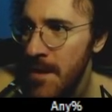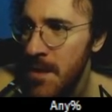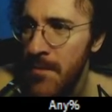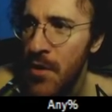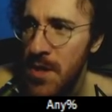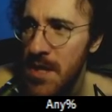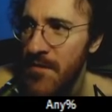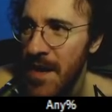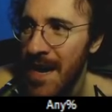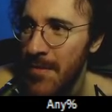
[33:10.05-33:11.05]
Similar
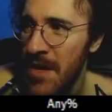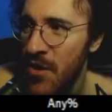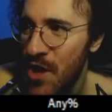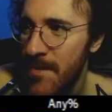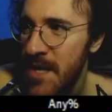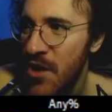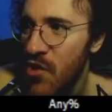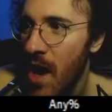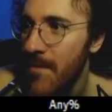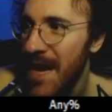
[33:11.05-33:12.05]
stuff can happen here. Gems can
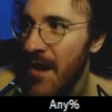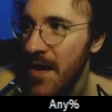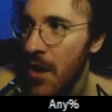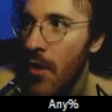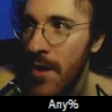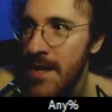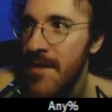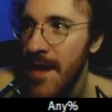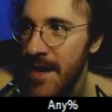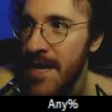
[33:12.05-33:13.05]
drop down here, or he
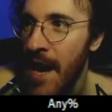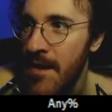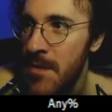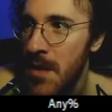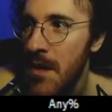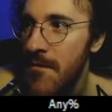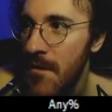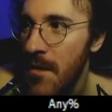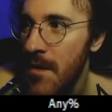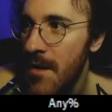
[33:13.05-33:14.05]
can like attack himself.
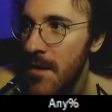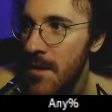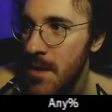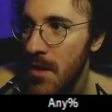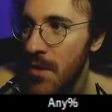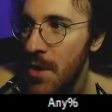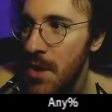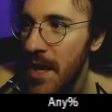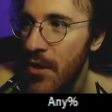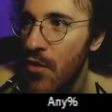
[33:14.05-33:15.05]
So
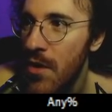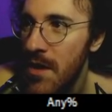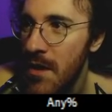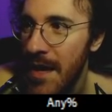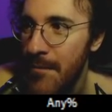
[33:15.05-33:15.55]
those are like cool little